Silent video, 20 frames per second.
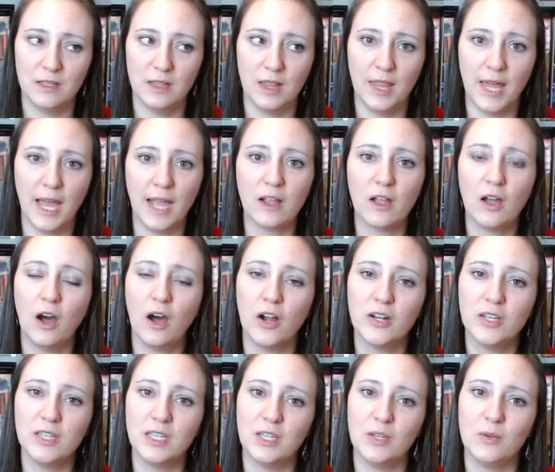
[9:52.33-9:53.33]
that
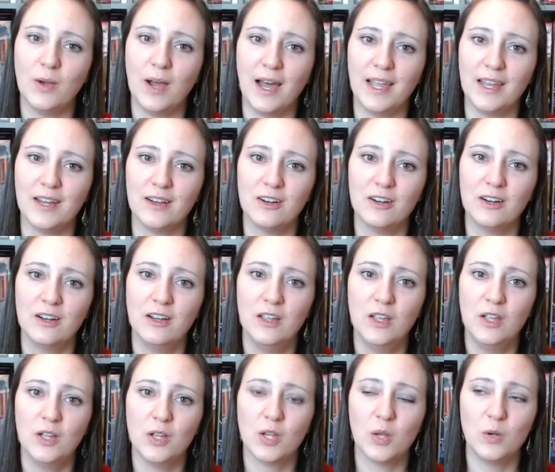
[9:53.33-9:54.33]
card that you hire
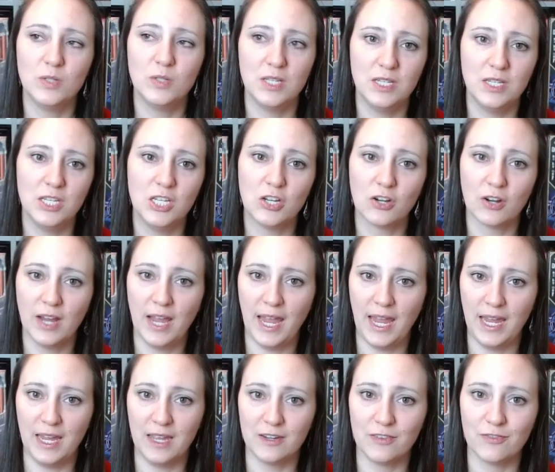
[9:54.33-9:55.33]
goes into your
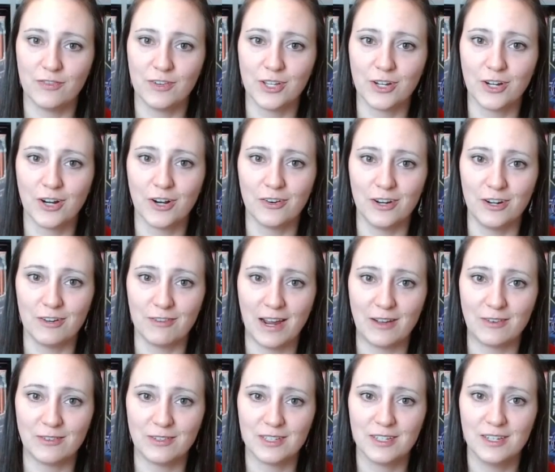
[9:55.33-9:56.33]
hand for the current
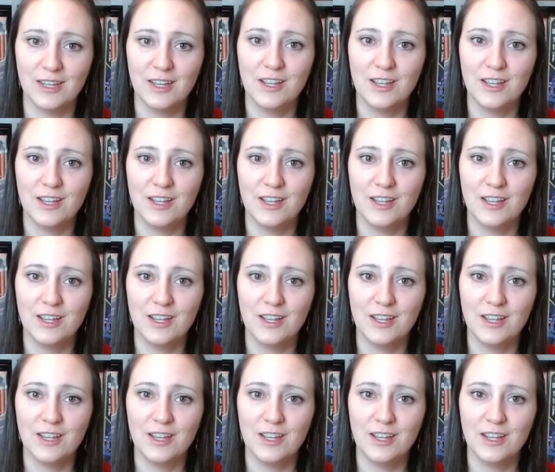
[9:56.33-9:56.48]
round.